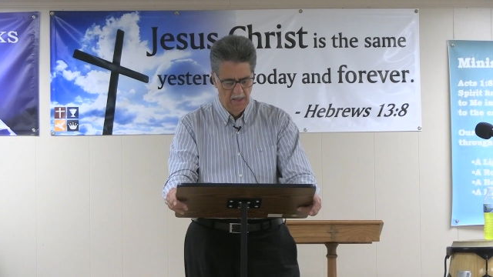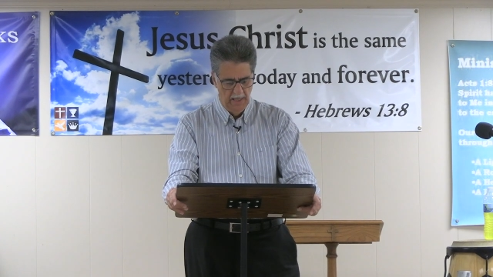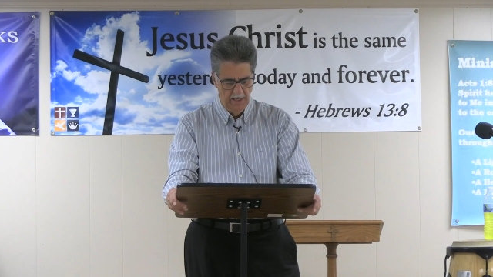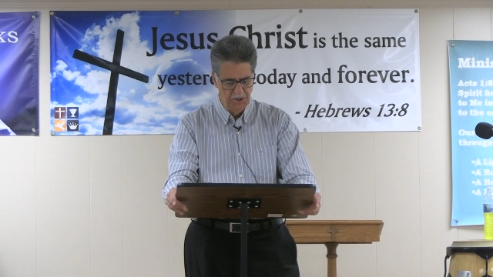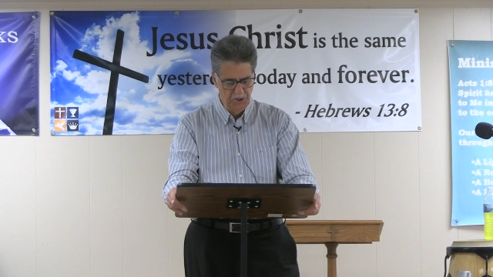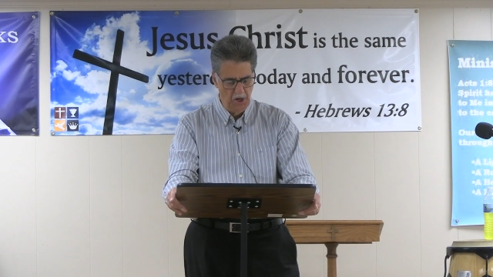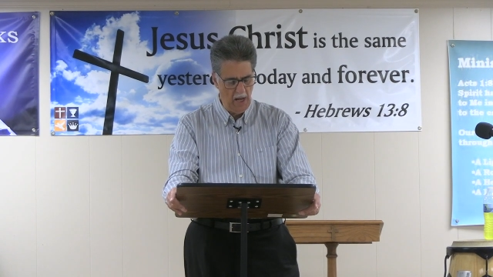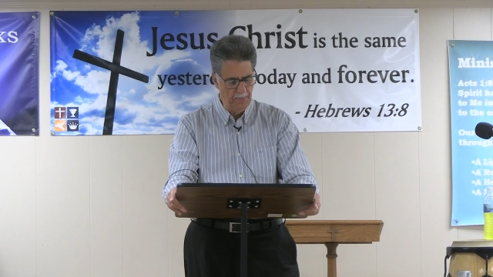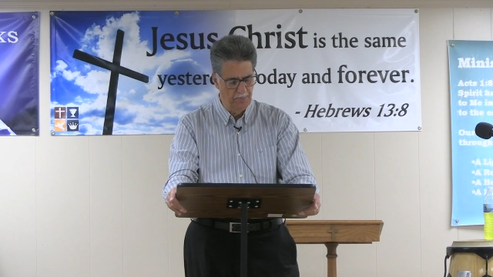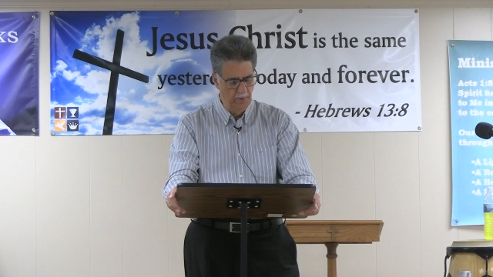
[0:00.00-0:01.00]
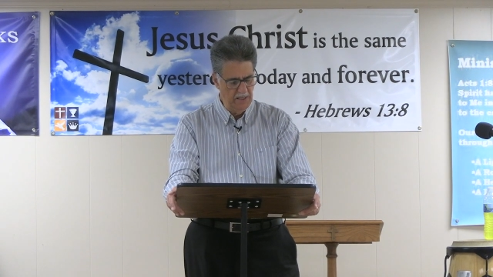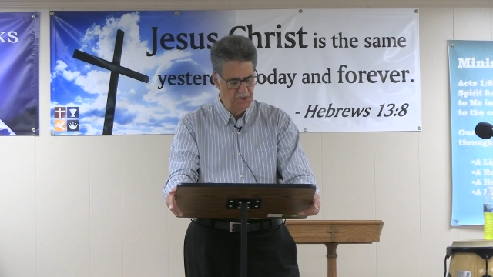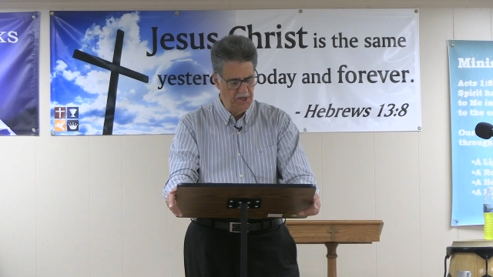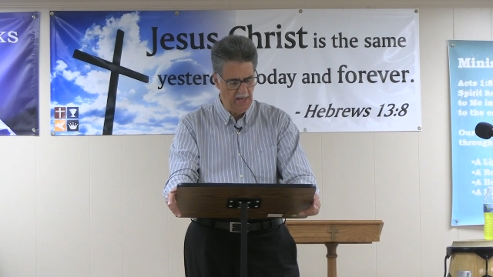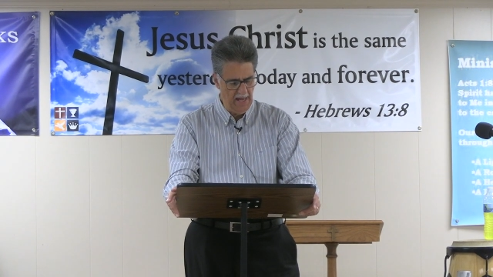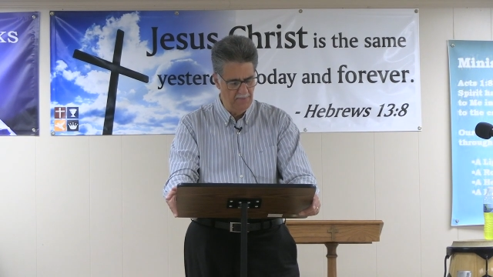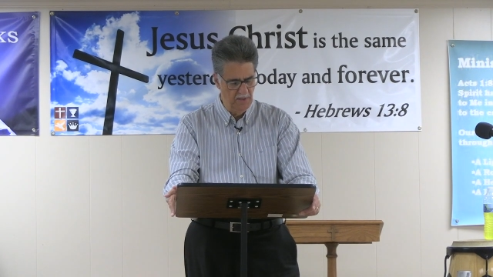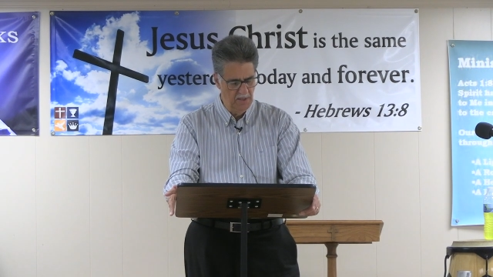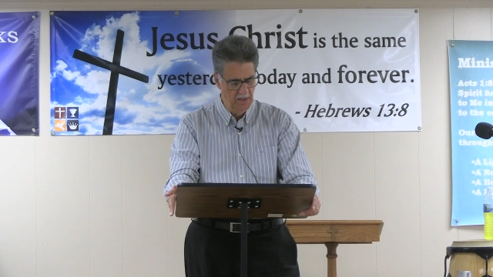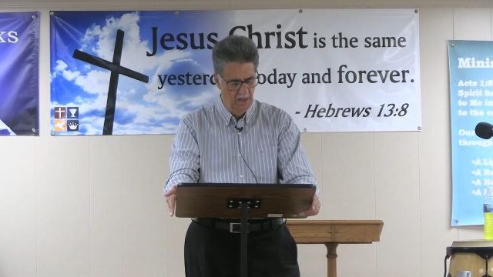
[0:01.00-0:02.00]
and its top reached to
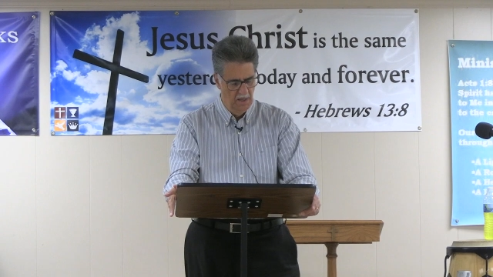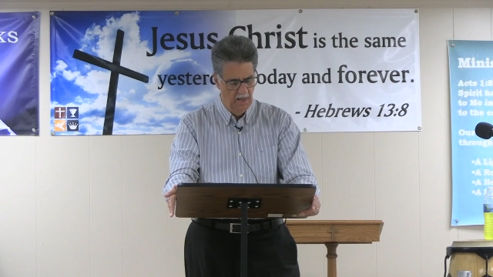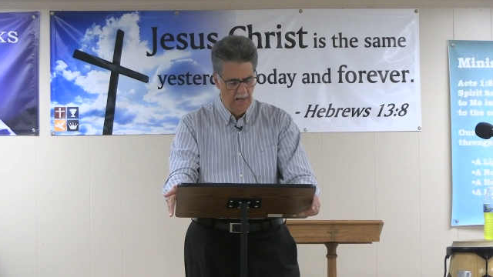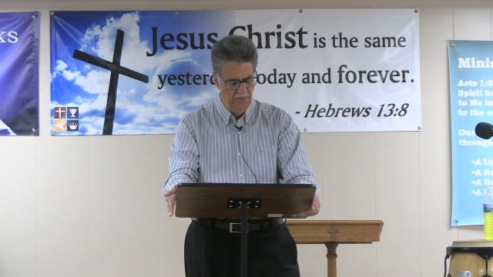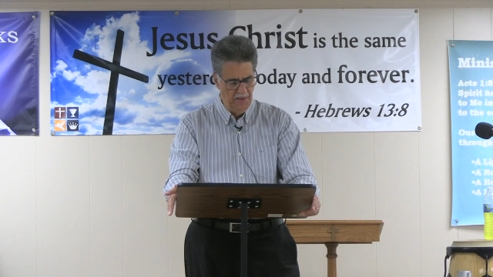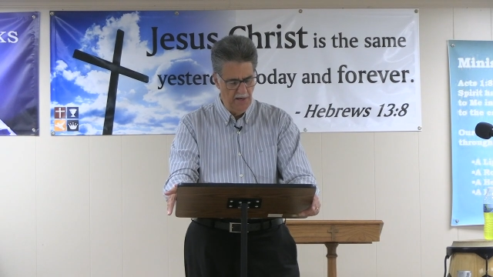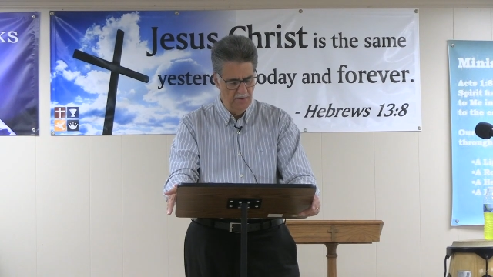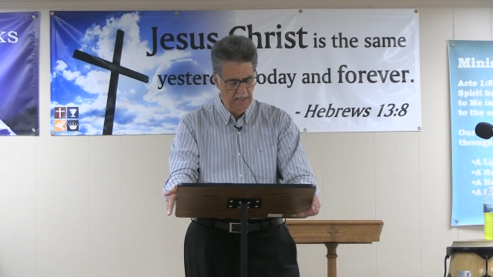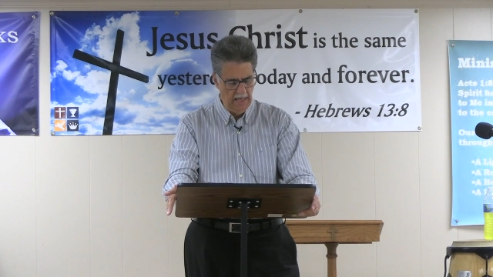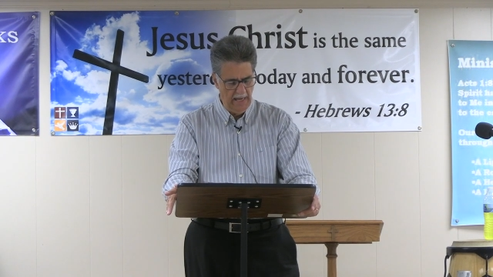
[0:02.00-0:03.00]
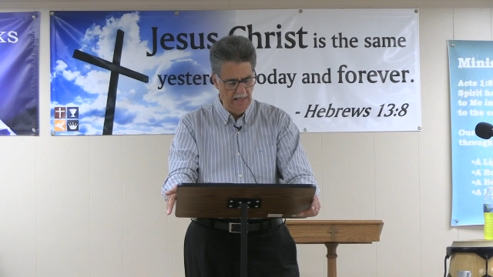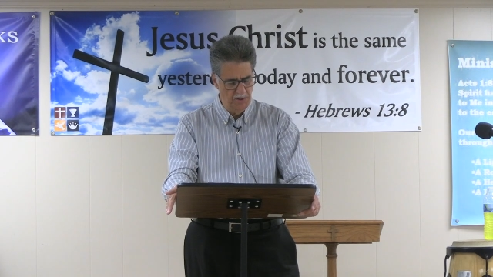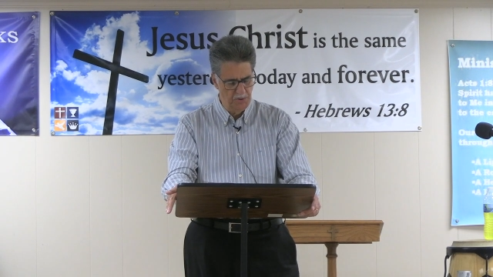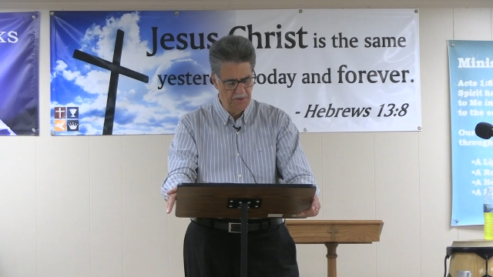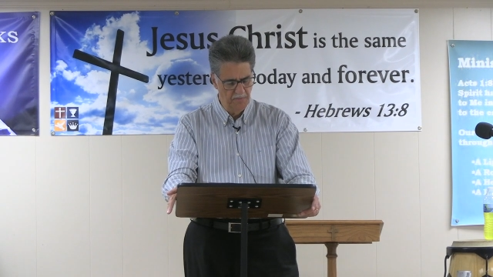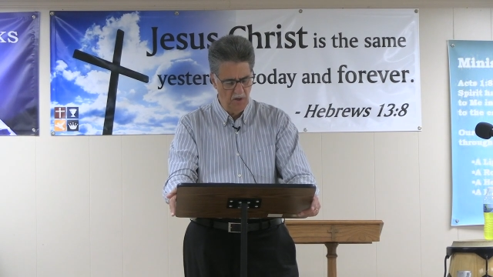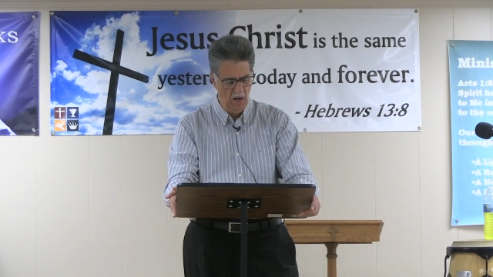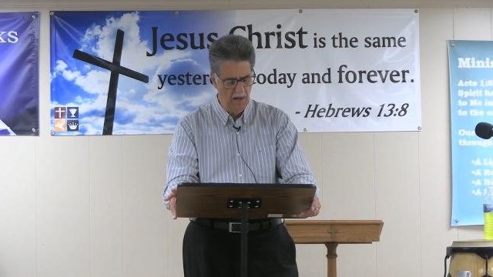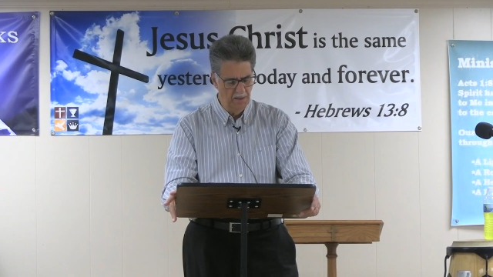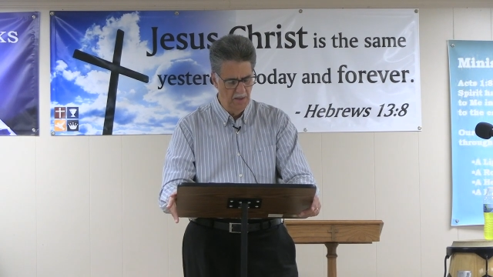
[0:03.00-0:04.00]
heaven, and there the angels of
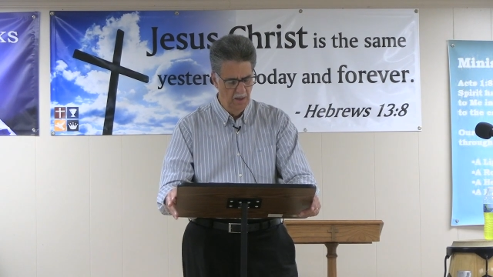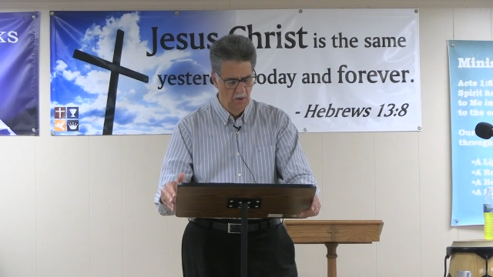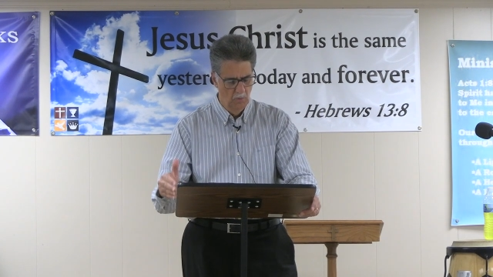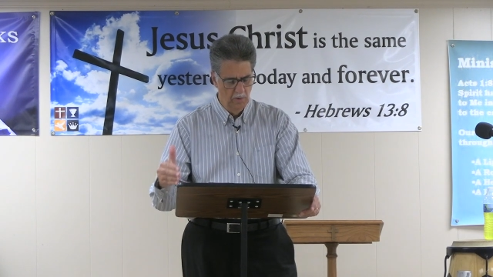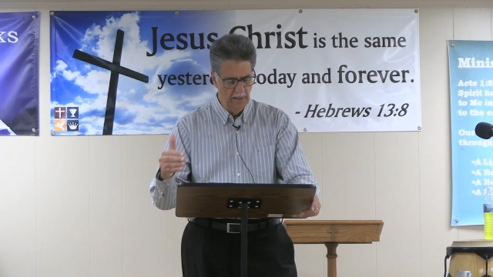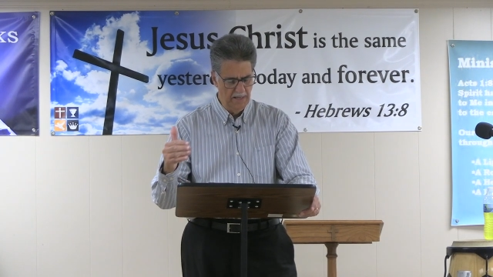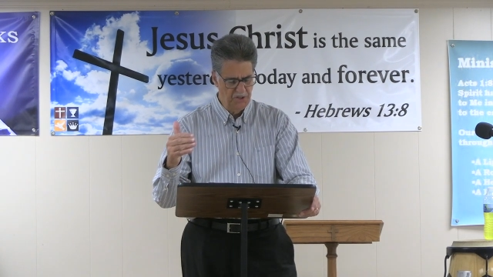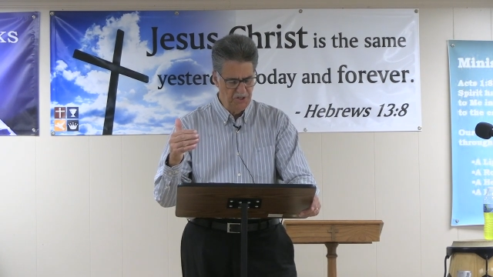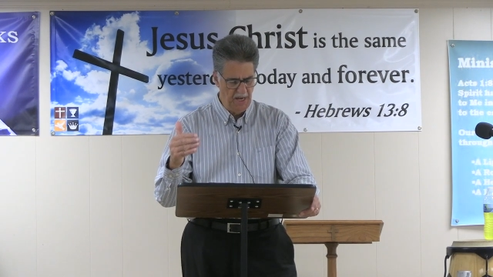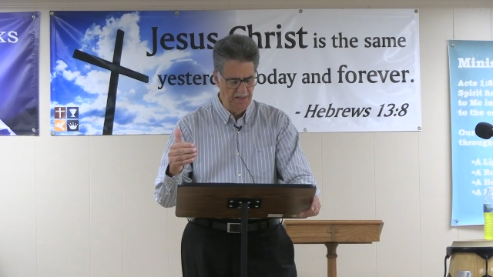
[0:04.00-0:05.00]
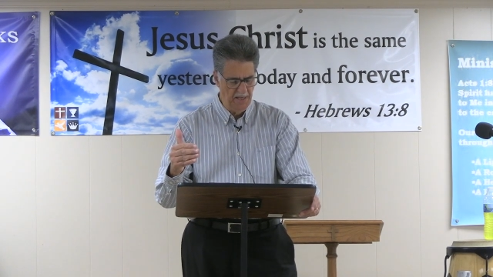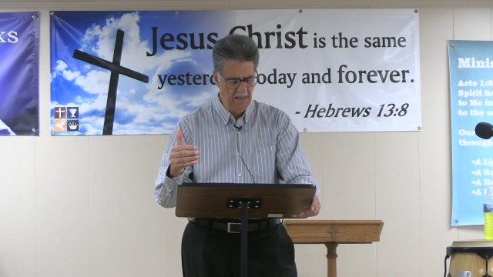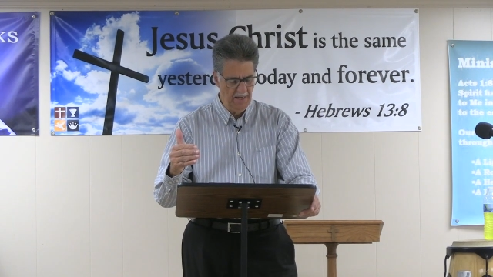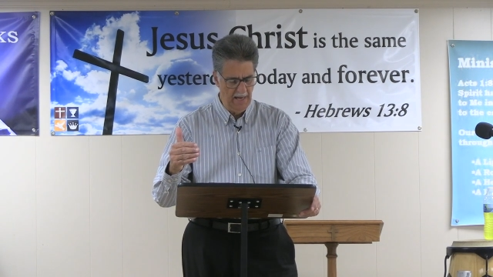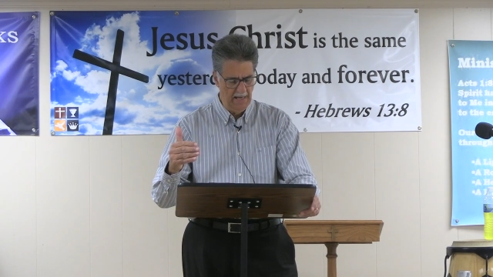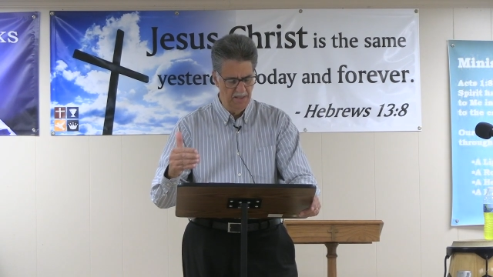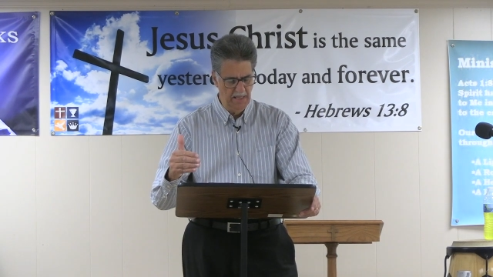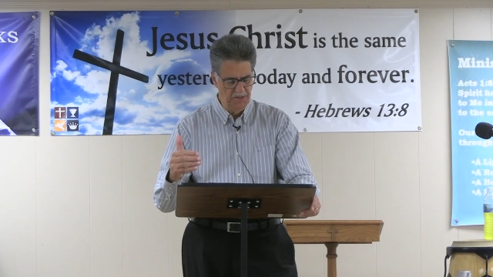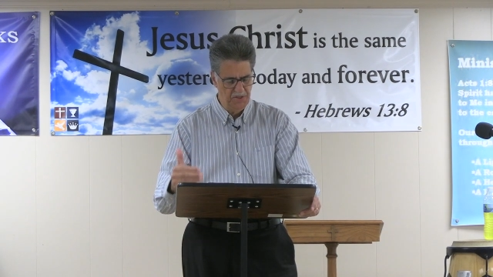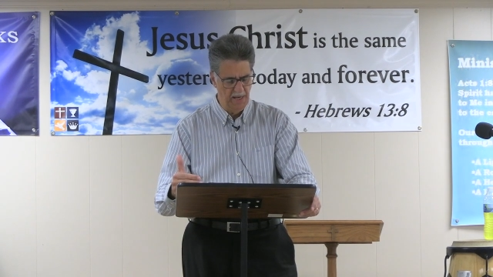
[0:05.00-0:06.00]
God were ascending and
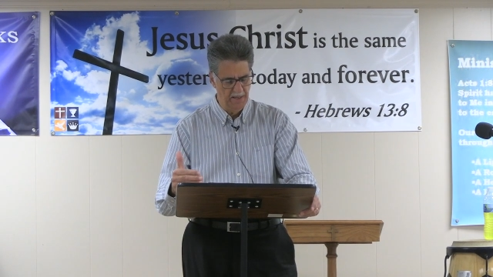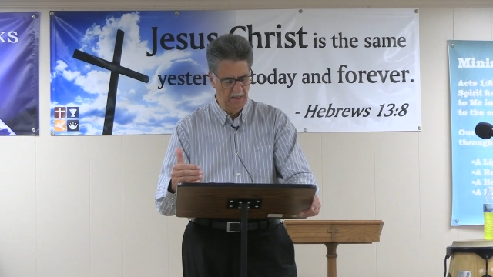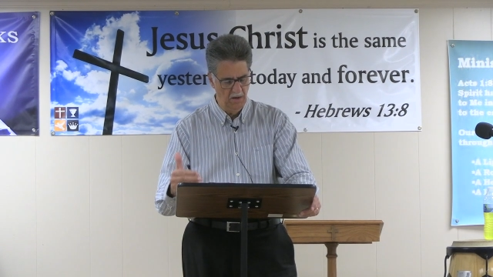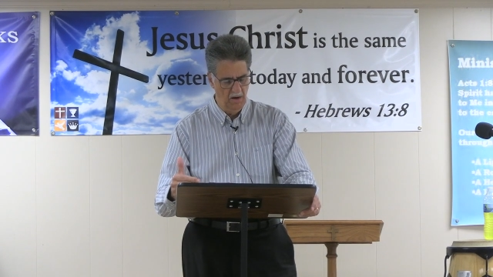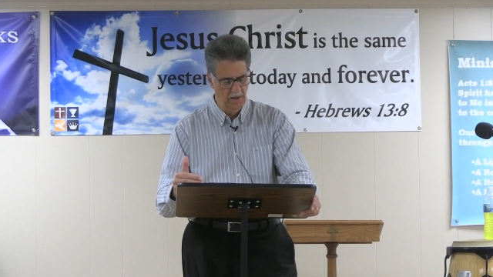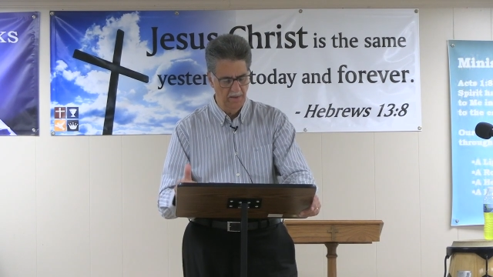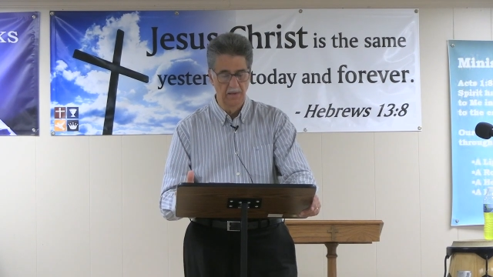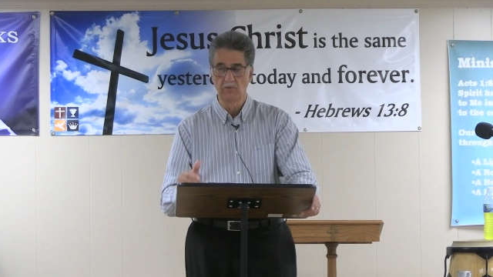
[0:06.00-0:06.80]
descending on it.